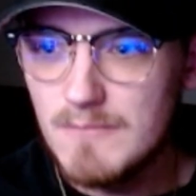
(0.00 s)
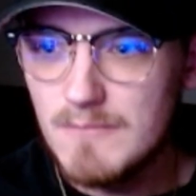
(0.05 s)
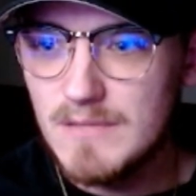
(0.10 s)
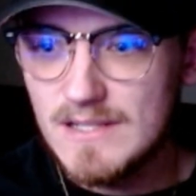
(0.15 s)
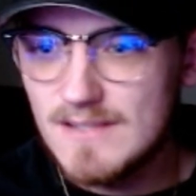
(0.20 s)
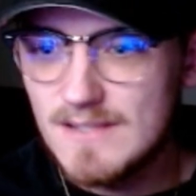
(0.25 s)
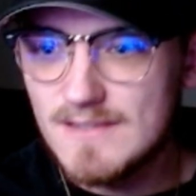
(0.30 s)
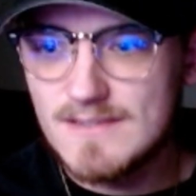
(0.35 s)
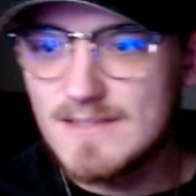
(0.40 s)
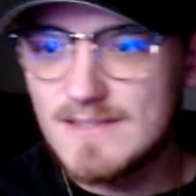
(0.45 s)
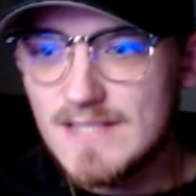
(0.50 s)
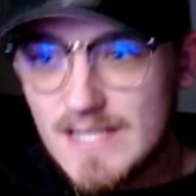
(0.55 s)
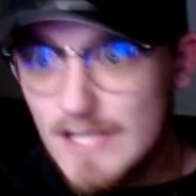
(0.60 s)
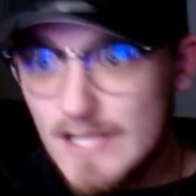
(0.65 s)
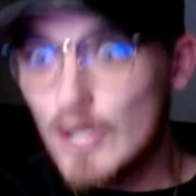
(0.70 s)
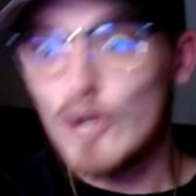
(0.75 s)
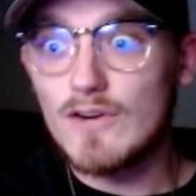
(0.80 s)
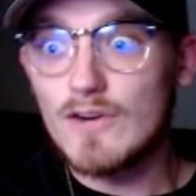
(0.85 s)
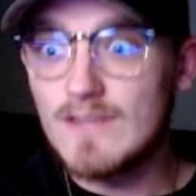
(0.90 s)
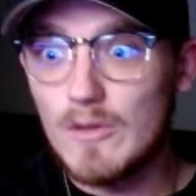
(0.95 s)
because
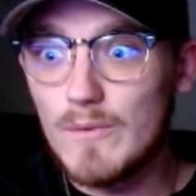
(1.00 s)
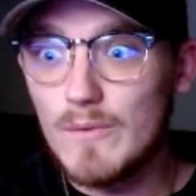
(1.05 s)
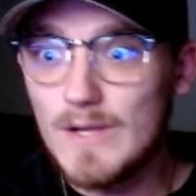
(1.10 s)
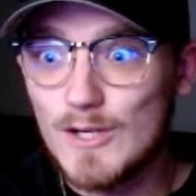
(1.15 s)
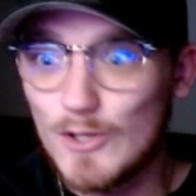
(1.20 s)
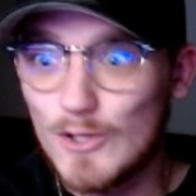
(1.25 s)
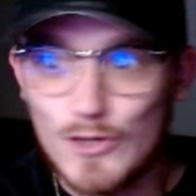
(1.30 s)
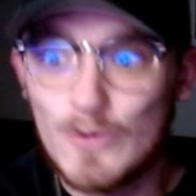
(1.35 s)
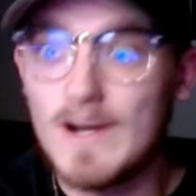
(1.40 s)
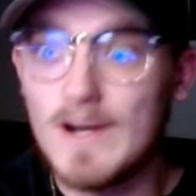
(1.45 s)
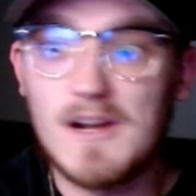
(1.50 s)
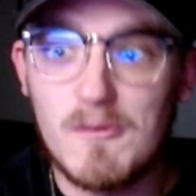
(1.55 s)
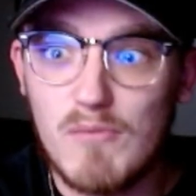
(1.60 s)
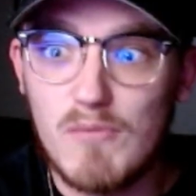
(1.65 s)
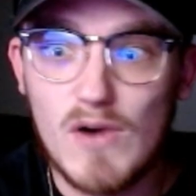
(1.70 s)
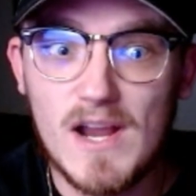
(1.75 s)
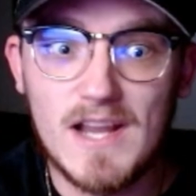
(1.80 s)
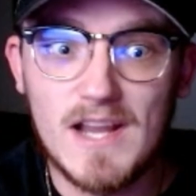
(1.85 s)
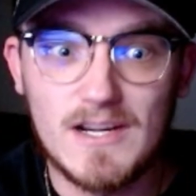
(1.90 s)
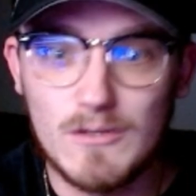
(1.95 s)
Z heard that we could create a
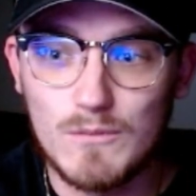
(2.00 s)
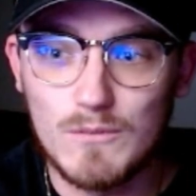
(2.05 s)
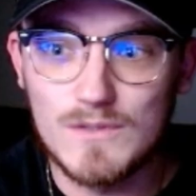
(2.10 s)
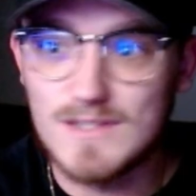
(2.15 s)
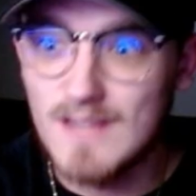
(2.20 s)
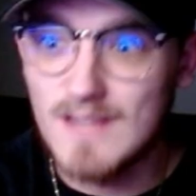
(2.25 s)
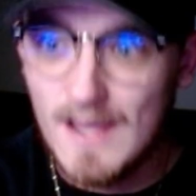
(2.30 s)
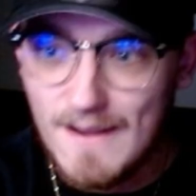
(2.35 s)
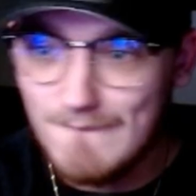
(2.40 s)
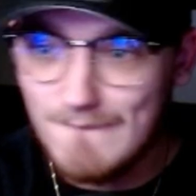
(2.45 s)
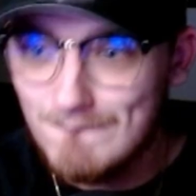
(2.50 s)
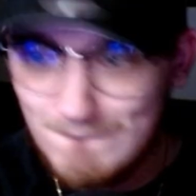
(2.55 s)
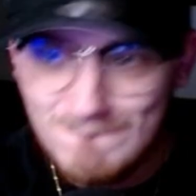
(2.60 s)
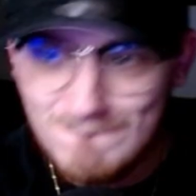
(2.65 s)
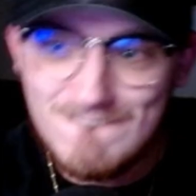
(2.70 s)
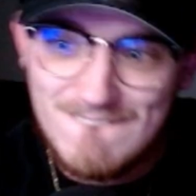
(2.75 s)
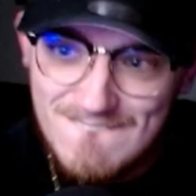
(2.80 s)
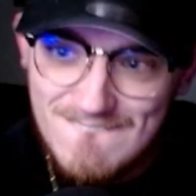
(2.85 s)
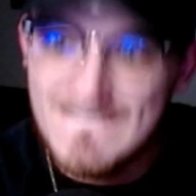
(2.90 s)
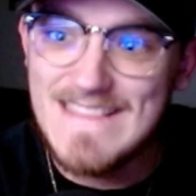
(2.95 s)
brand and was like,
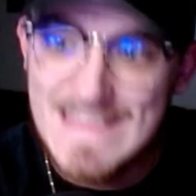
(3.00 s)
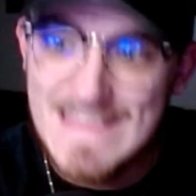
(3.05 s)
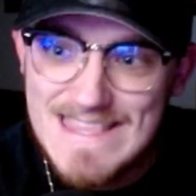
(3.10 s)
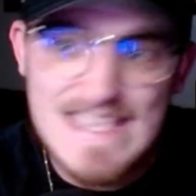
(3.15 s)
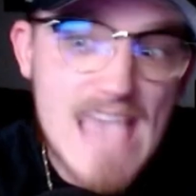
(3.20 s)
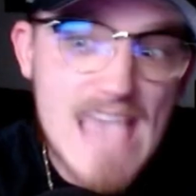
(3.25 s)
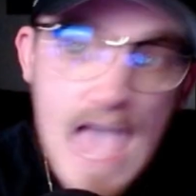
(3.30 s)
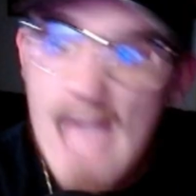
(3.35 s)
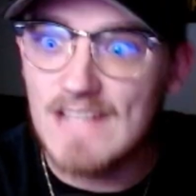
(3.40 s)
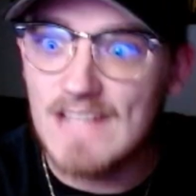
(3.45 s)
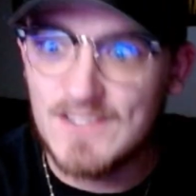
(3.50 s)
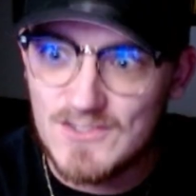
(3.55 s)
yes,